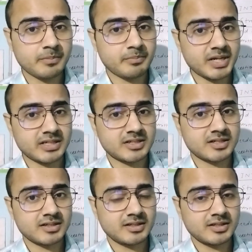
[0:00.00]
but
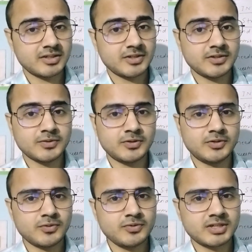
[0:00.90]
you
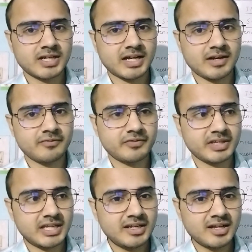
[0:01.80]
don't have
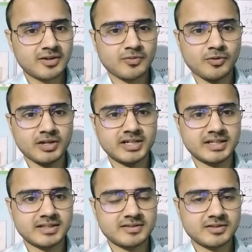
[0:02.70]
inner
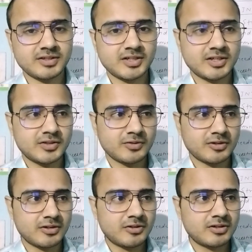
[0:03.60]
qualities, you're
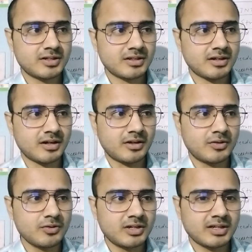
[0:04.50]
not a
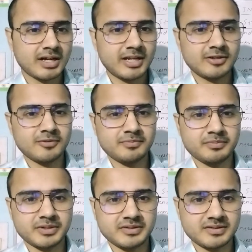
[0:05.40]
good kind of
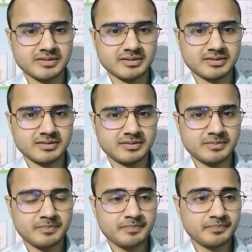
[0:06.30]
person.
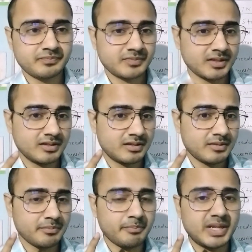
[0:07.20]

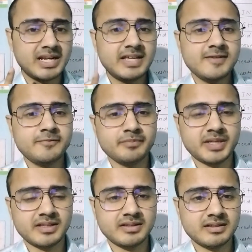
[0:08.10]
Believe
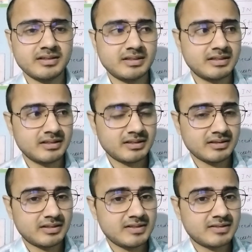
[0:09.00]
me,
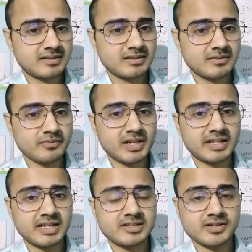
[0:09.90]
this will
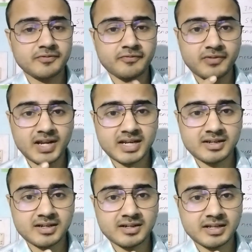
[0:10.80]
get
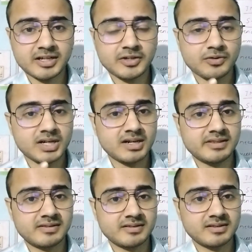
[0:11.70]
reflected in your
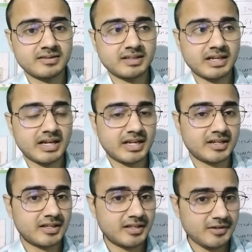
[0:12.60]
answers. And
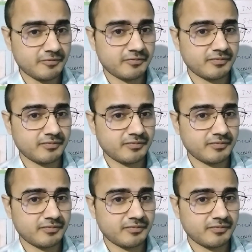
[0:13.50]
if,